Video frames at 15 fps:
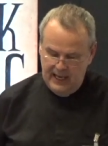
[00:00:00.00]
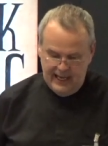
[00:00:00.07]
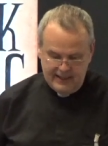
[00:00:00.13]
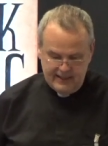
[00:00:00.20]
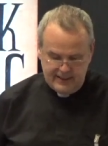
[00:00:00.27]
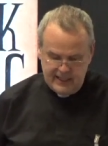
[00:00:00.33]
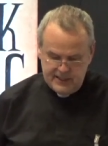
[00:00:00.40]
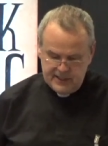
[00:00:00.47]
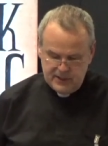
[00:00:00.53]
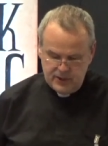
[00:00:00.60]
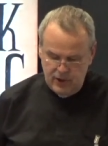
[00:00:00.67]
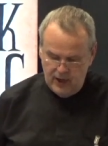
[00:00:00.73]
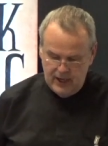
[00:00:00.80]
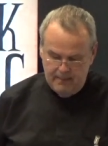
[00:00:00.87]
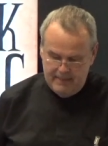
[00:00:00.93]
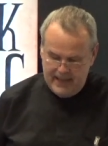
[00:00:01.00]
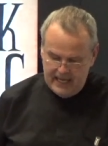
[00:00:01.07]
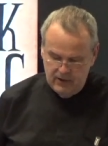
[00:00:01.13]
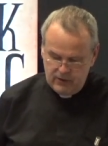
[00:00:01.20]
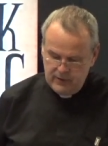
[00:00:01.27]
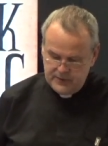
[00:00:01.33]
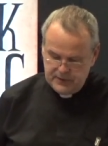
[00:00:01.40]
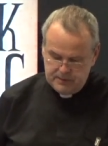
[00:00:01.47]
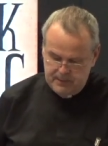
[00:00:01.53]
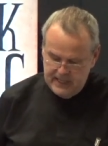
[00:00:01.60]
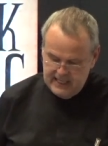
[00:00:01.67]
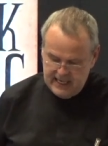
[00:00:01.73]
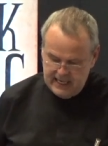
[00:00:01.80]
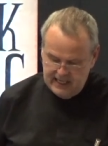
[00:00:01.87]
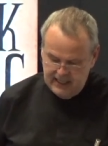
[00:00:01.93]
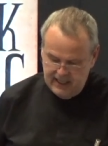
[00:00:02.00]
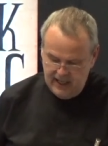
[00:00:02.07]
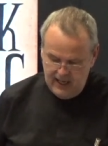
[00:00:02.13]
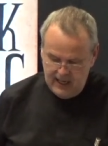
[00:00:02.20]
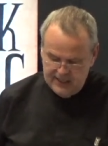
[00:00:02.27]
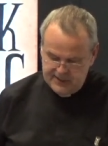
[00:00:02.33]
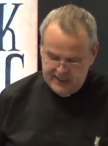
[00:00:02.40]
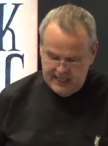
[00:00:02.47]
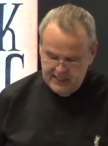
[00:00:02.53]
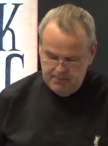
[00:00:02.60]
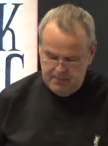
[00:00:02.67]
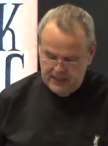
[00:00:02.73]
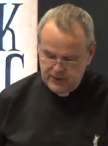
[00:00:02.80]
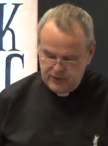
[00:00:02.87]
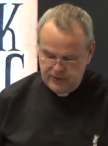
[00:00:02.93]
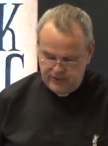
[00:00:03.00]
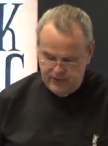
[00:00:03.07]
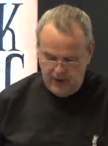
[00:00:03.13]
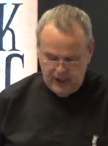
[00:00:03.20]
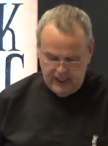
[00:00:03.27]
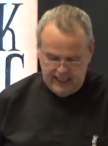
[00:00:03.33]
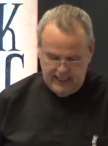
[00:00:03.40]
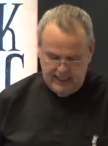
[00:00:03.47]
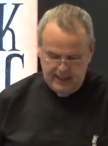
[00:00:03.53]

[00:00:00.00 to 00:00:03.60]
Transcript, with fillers: And this is not a manner of speaking, a sentimental folly.